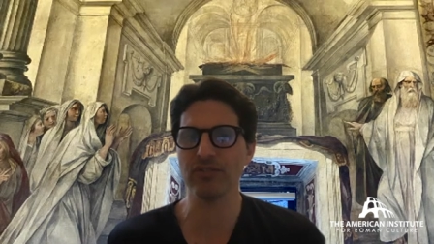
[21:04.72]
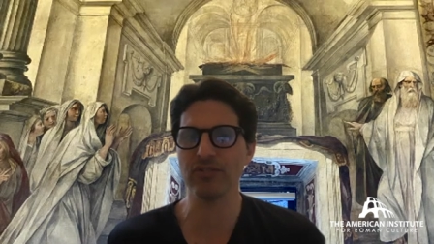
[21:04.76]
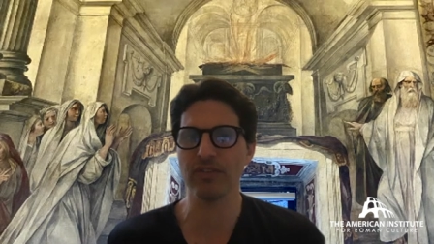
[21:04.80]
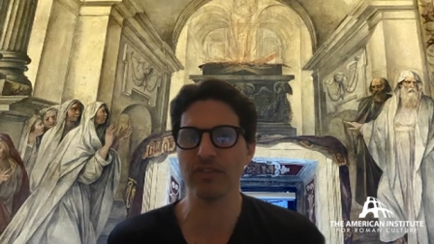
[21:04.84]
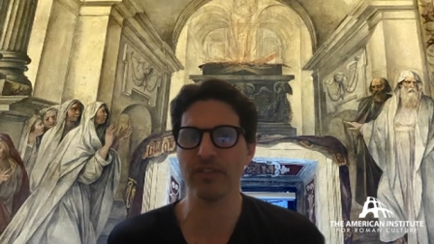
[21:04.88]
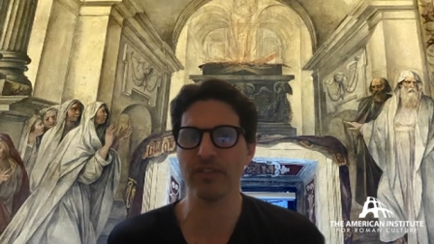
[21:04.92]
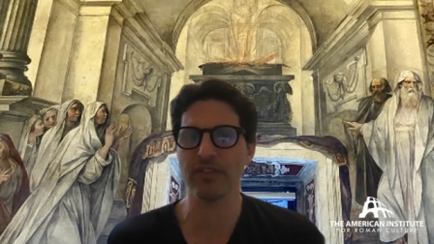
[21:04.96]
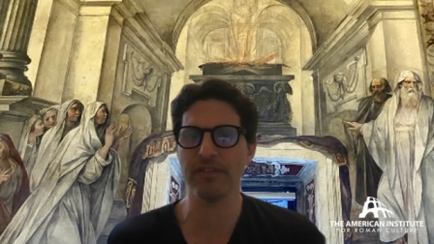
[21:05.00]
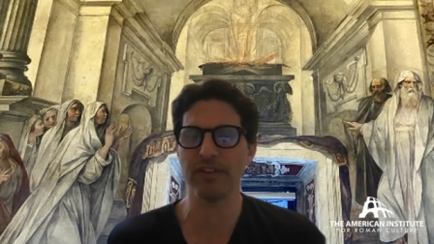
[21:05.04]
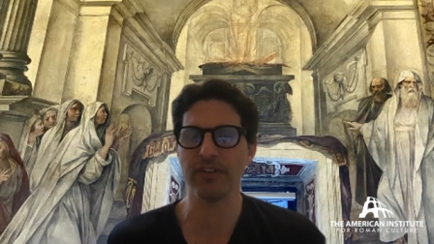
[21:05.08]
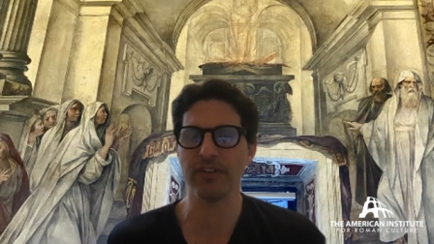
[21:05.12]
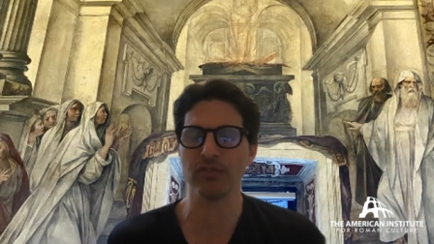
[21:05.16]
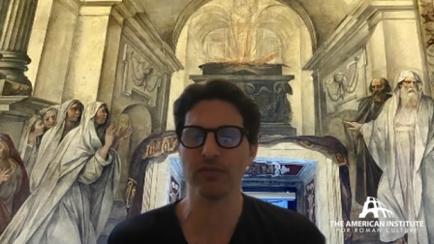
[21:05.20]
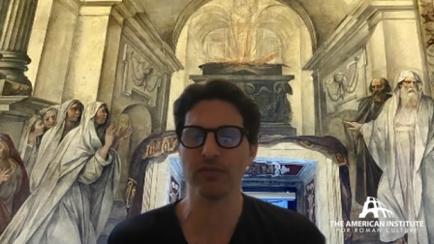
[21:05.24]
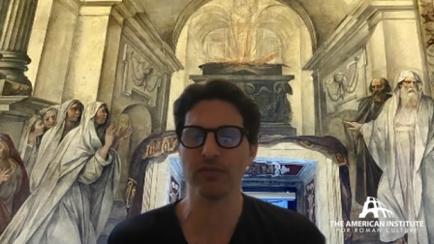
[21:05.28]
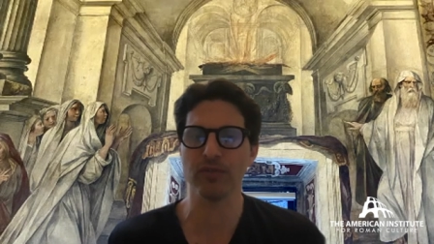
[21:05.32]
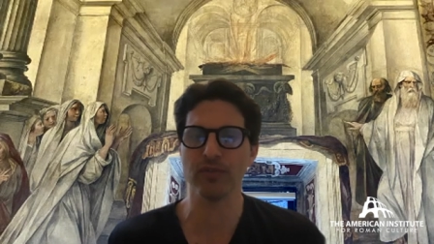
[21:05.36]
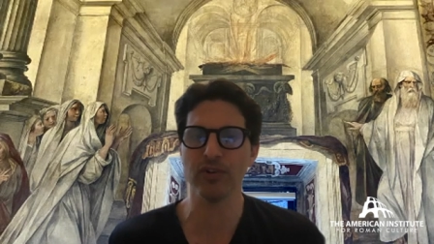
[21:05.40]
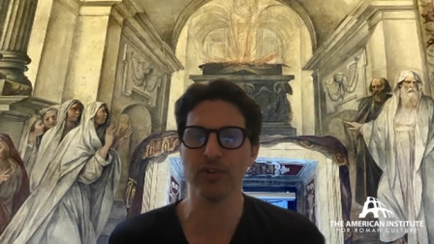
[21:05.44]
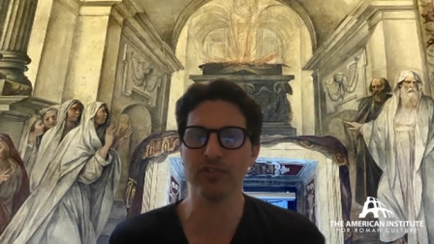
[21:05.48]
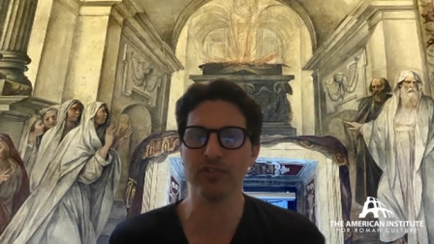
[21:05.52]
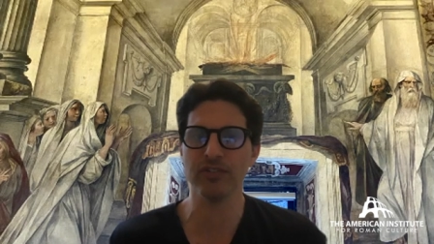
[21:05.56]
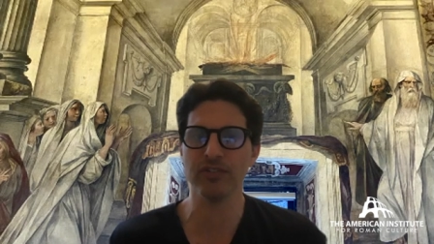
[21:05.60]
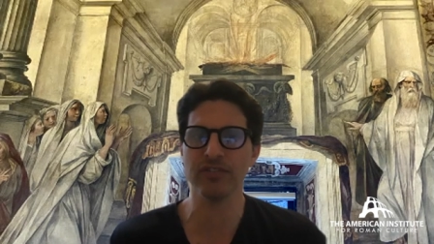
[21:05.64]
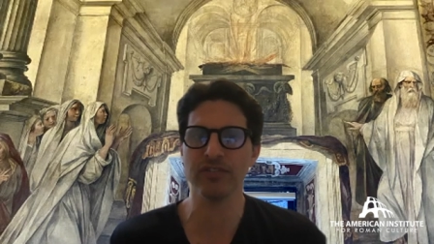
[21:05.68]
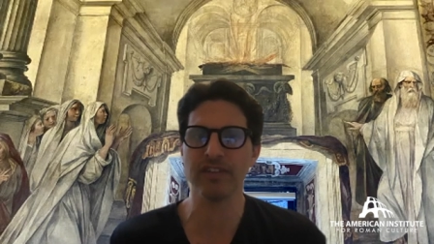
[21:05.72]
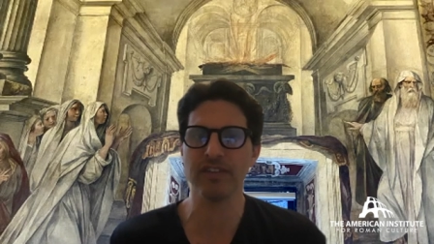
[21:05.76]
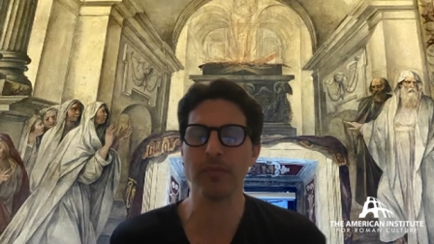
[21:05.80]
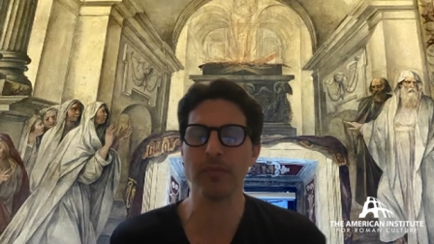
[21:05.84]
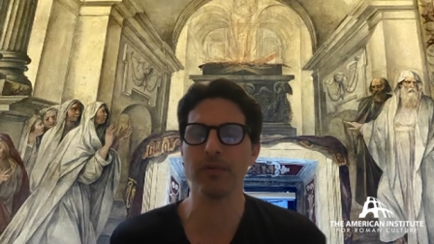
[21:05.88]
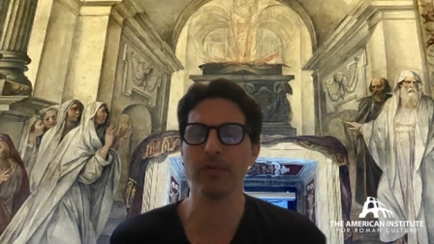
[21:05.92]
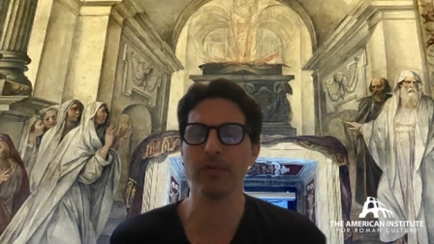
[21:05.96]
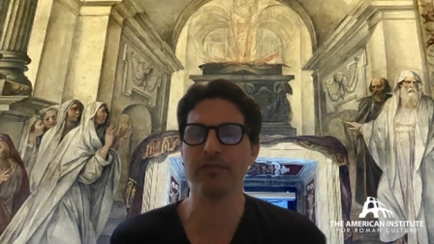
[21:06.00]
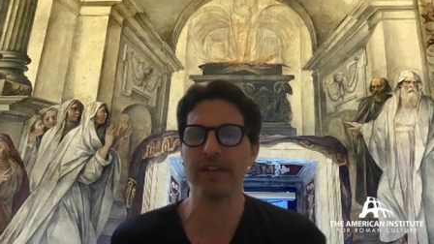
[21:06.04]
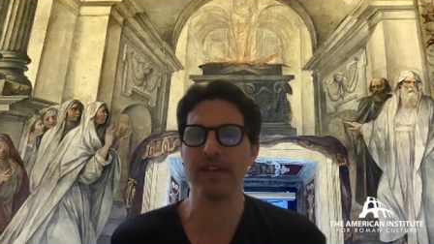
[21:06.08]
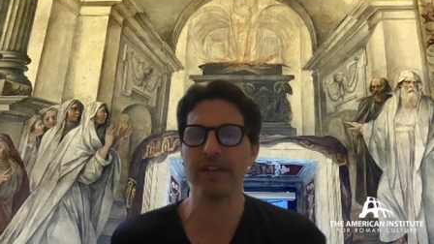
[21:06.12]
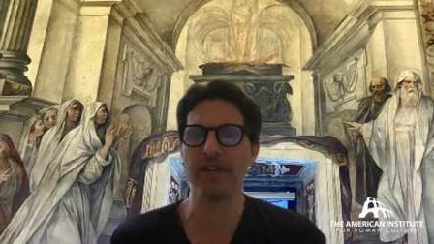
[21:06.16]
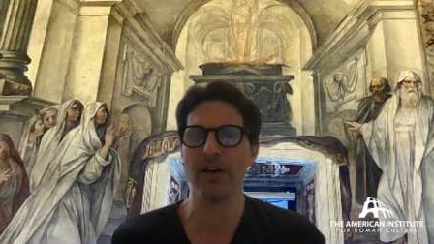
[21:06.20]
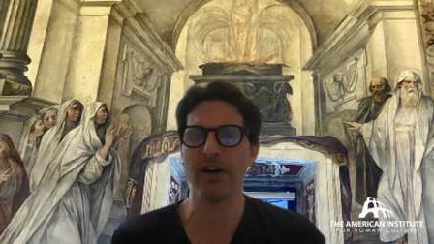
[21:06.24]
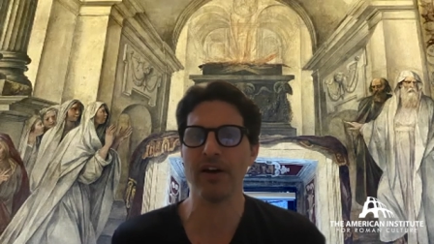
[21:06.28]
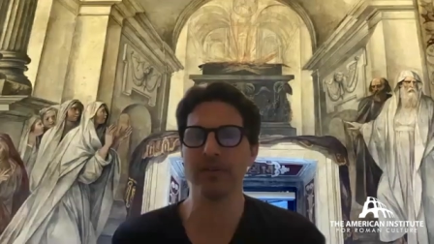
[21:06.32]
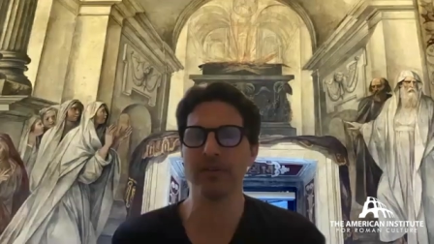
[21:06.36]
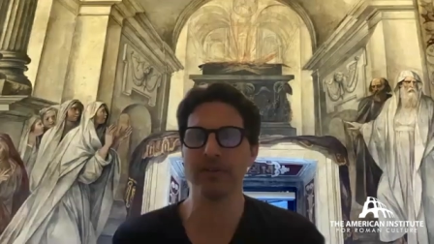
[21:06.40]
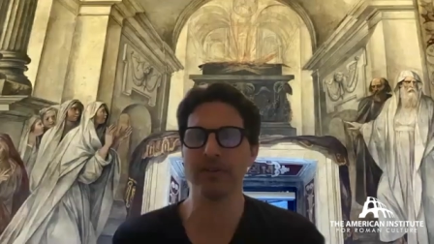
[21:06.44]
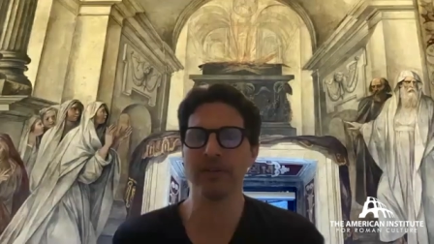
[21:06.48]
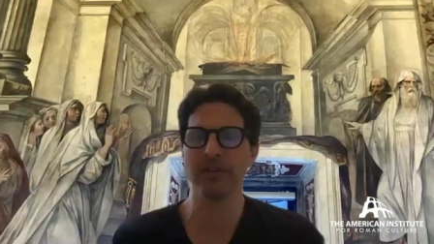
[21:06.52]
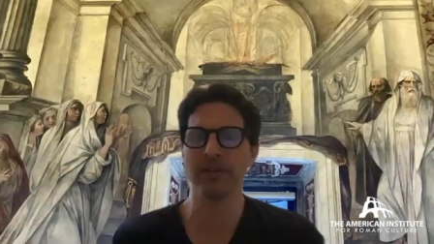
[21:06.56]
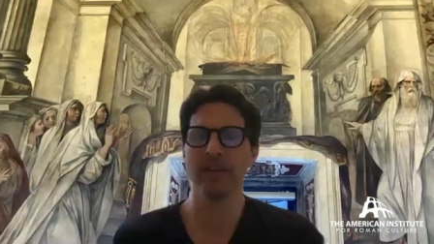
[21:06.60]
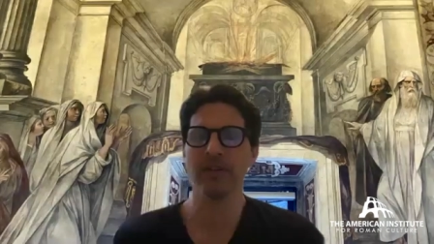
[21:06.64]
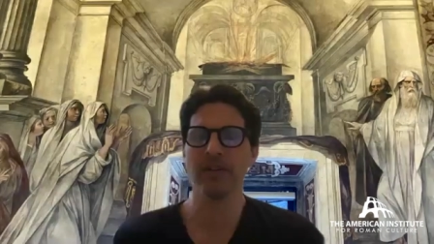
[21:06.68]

of the Vestal Virgins that were found.